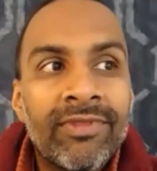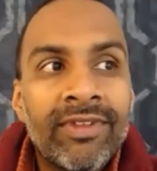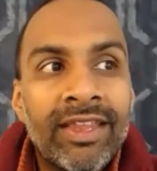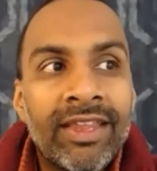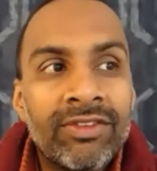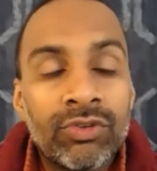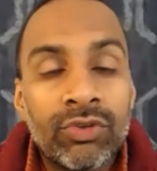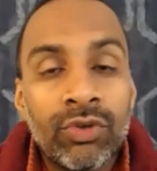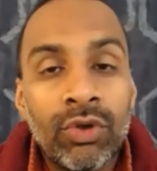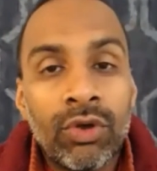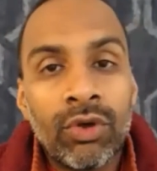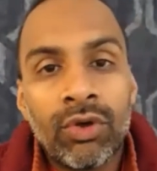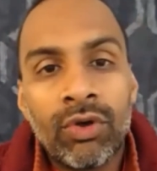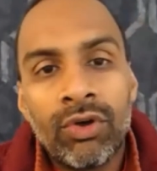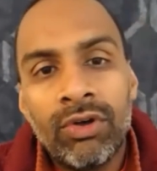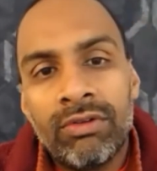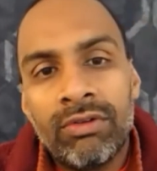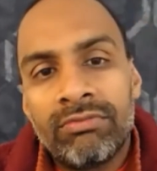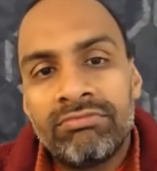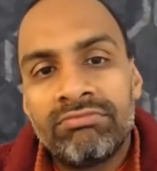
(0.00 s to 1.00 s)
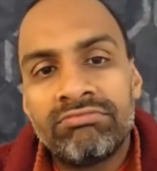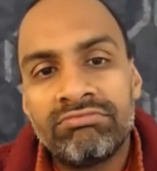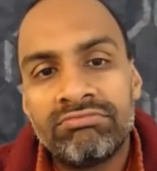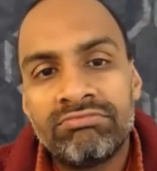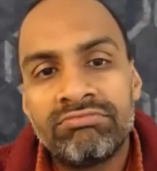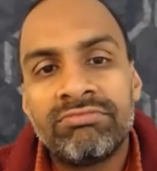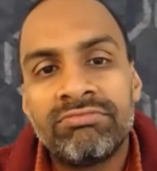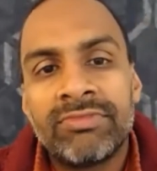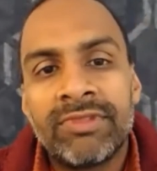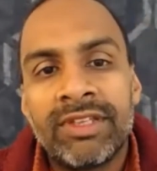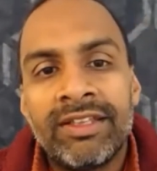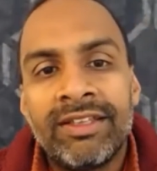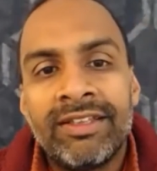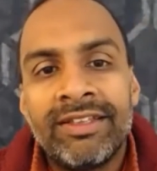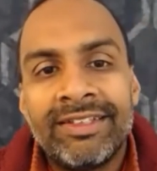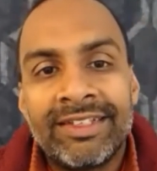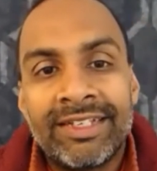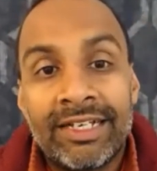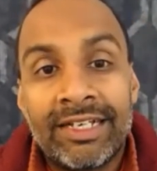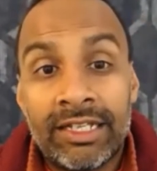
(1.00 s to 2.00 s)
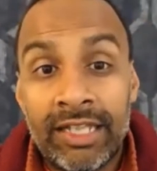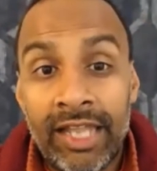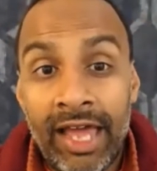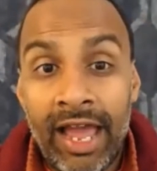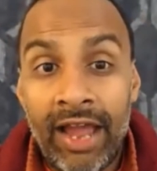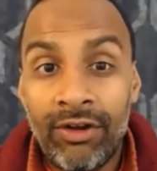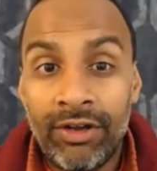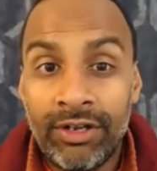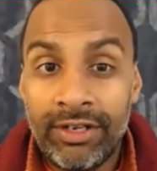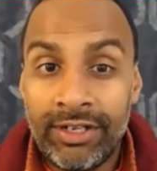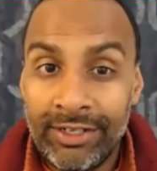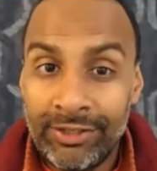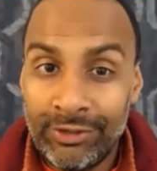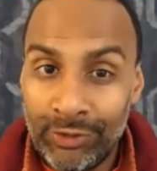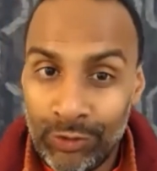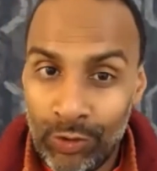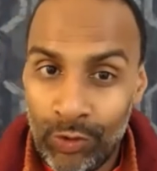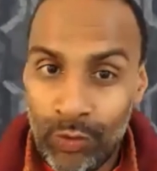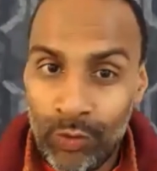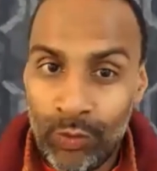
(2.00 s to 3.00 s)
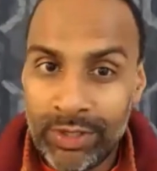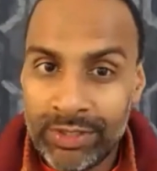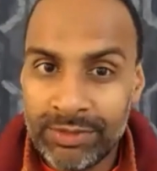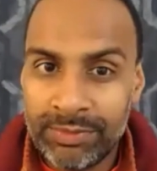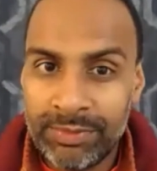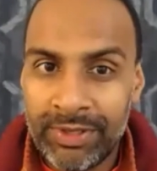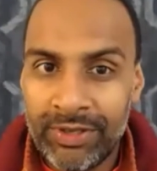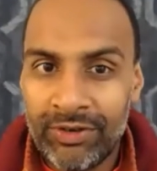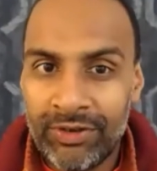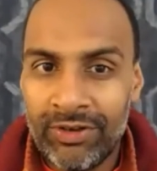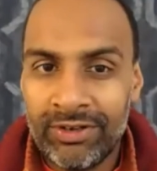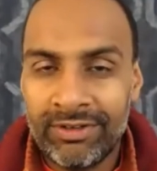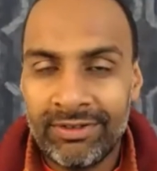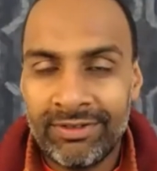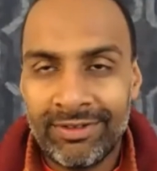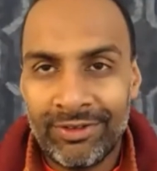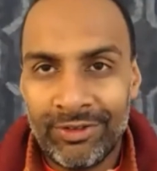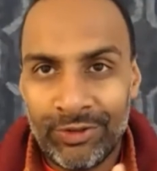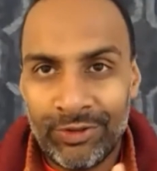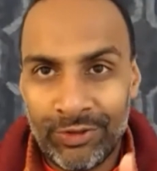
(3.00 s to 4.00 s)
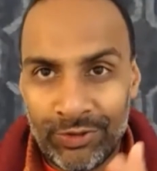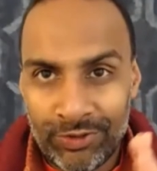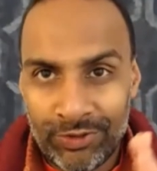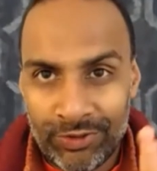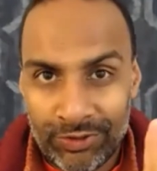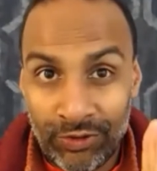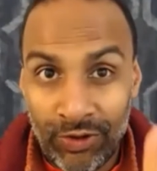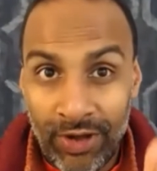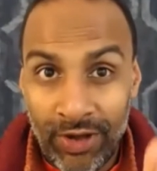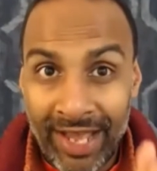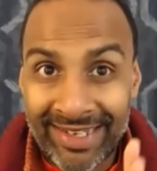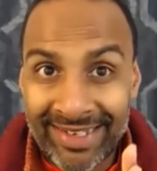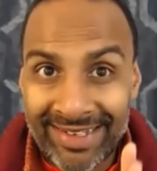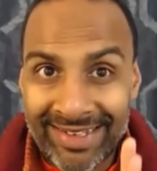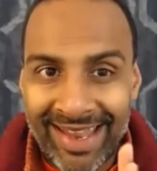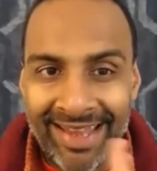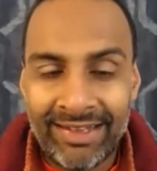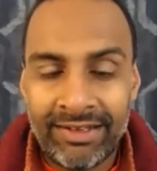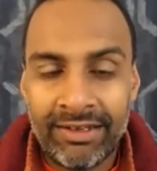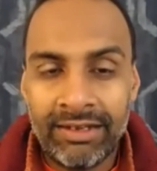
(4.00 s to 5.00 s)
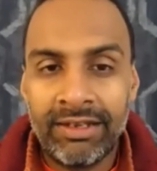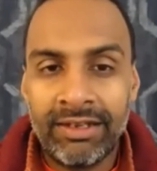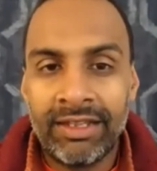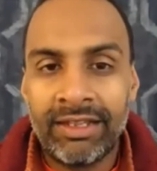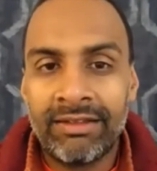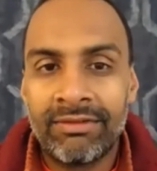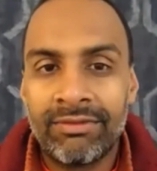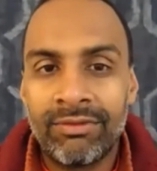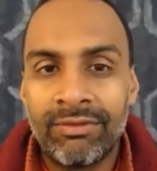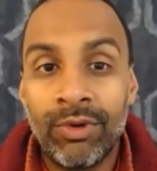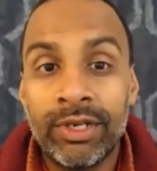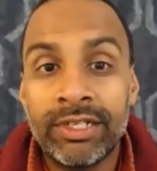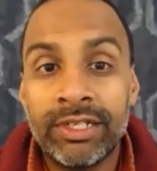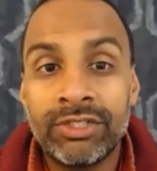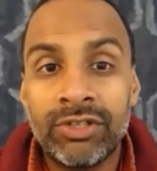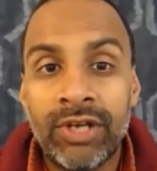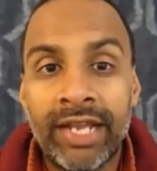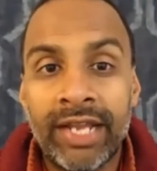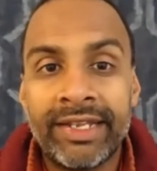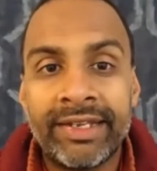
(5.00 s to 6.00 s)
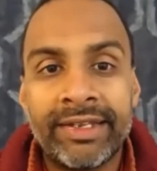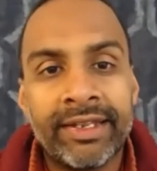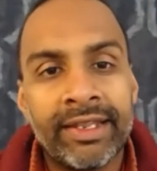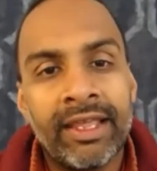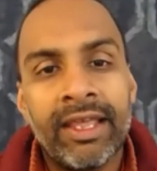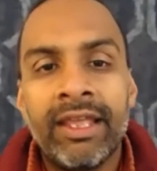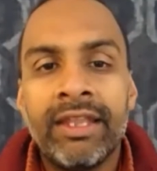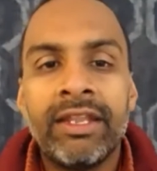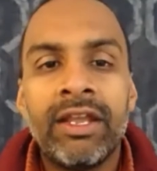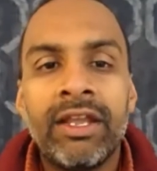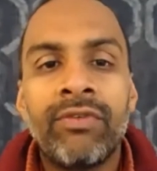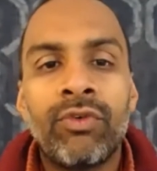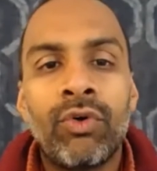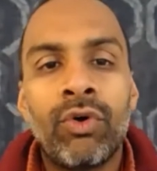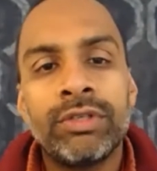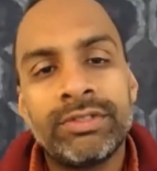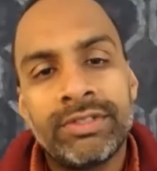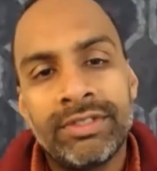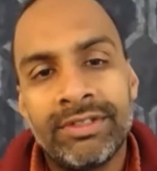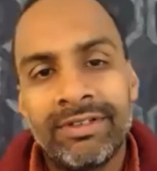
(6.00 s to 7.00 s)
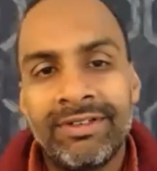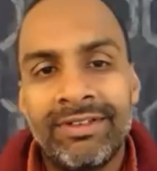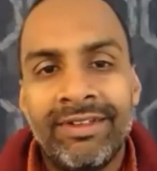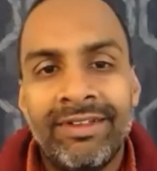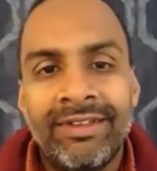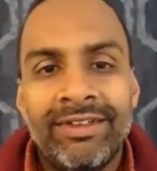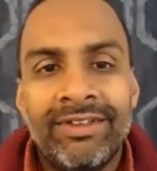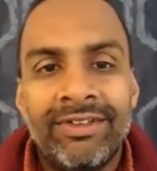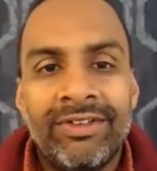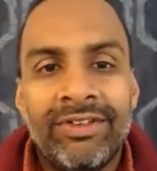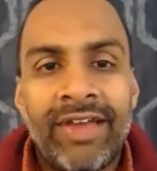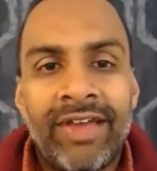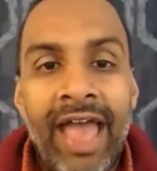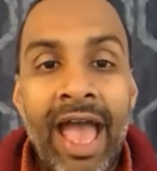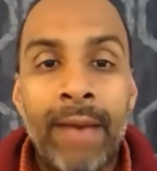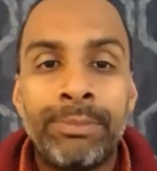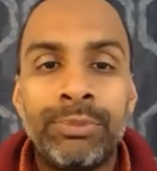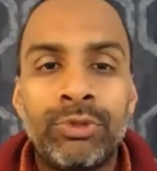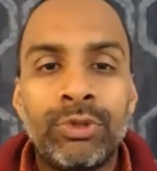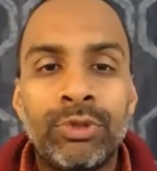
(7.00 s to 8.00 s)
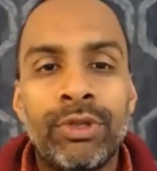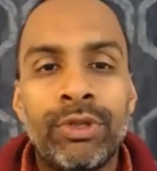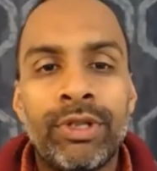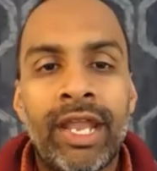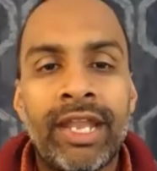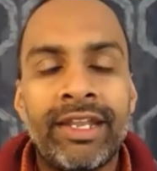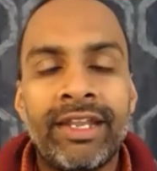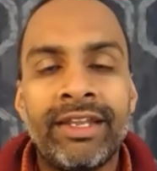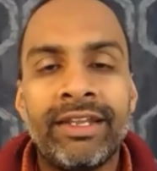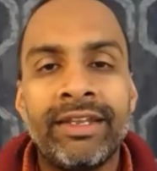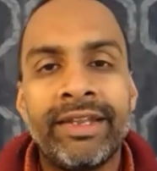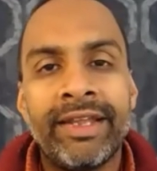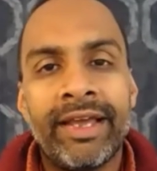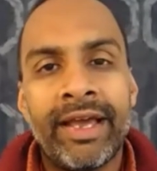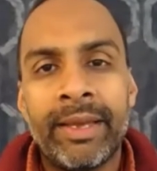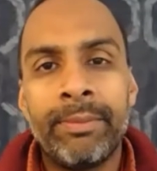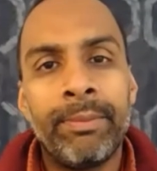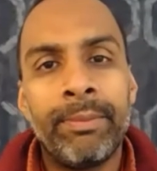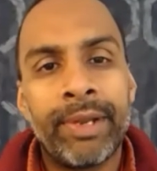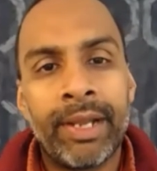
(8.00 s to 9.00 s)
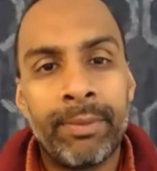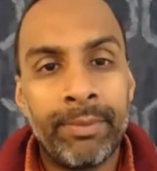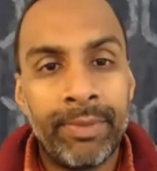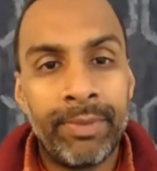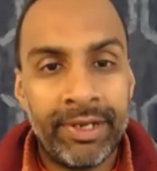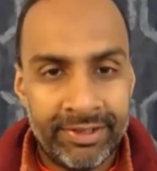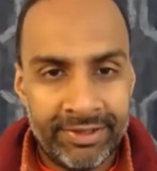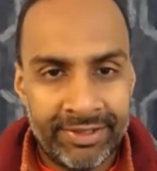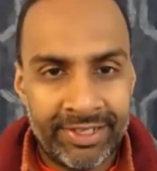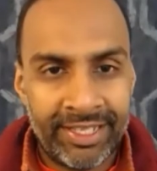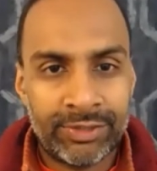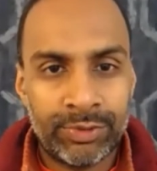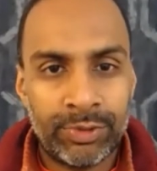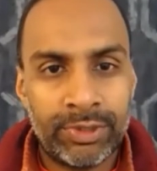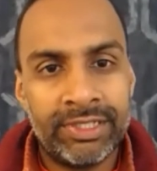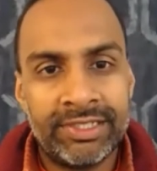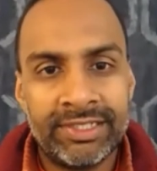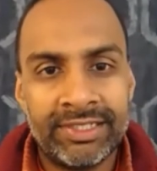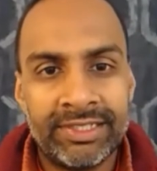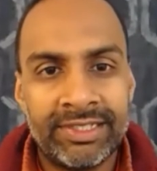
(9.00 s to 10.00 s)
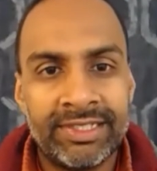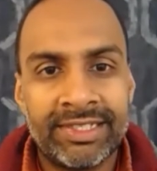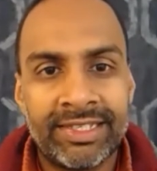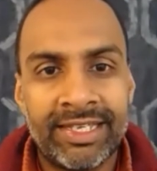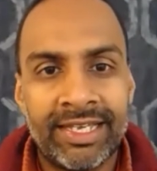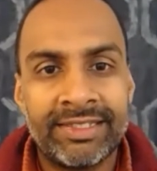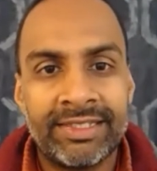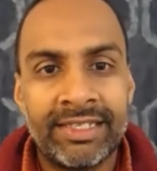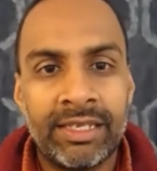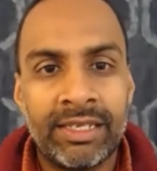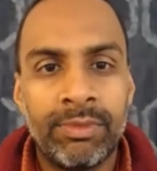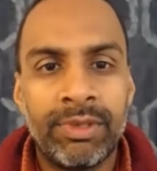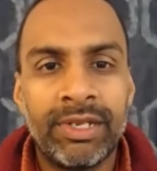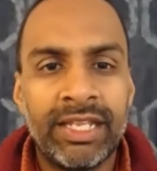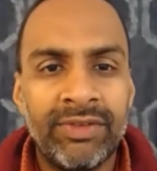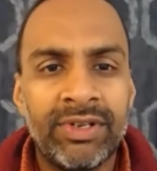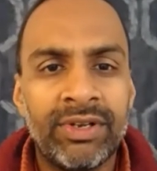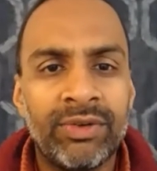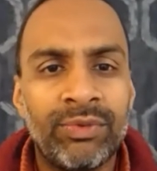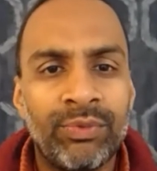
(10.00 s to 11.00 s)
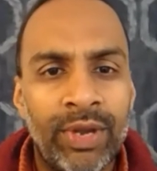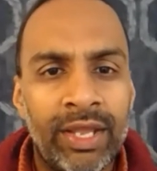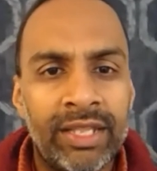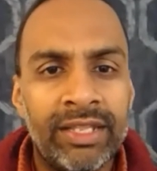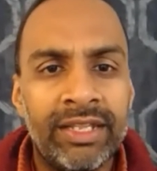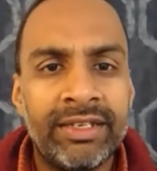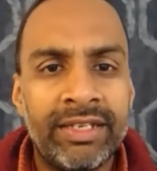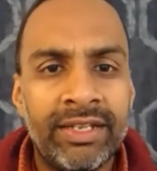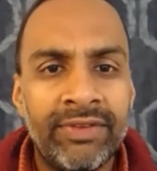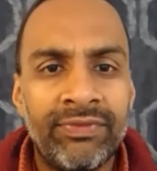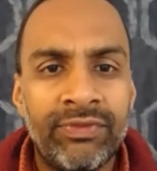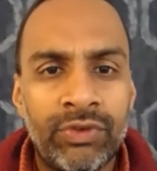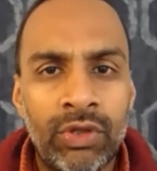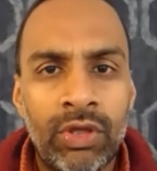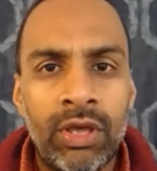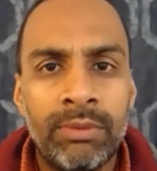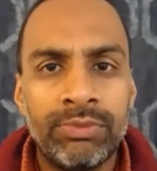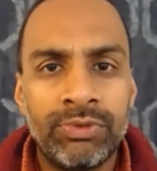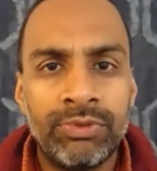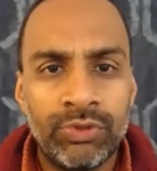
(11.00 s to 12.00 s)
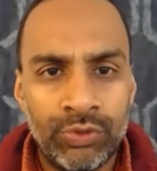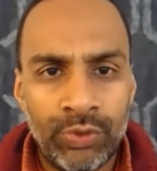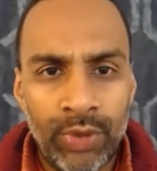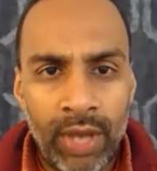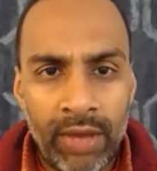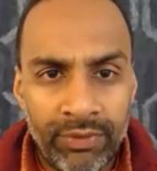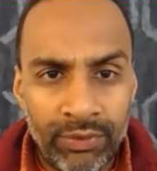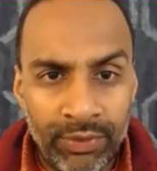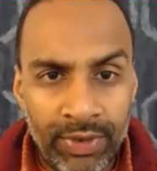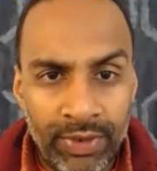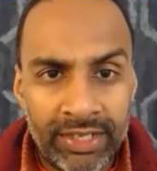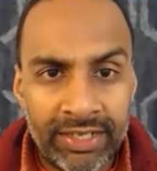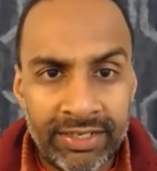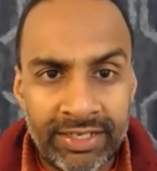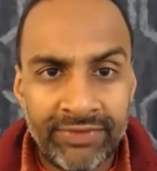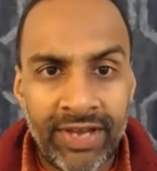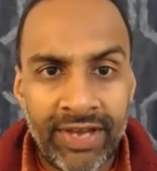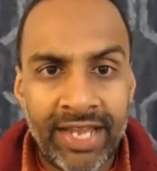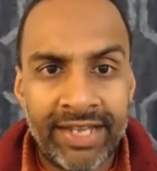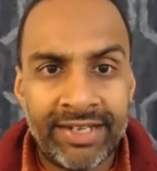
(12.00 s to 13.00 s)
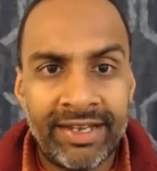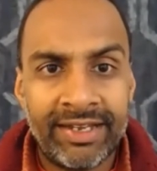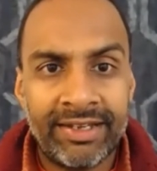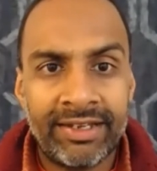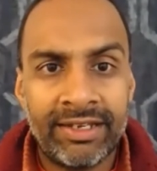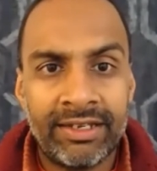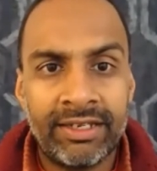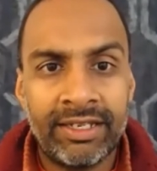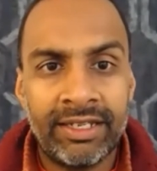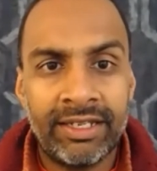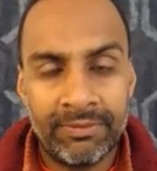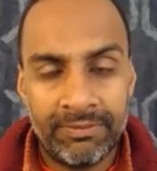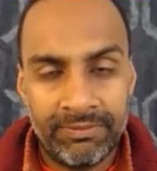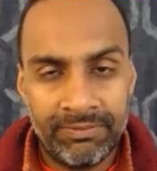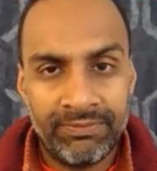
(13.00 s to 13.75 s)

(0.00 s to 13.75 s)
And so, clarity should always be on your identity. What is your identity? Now, of course, absolute identity, I am Brahman. That's what this is discussing. But even in relative terms, you have a relative identity.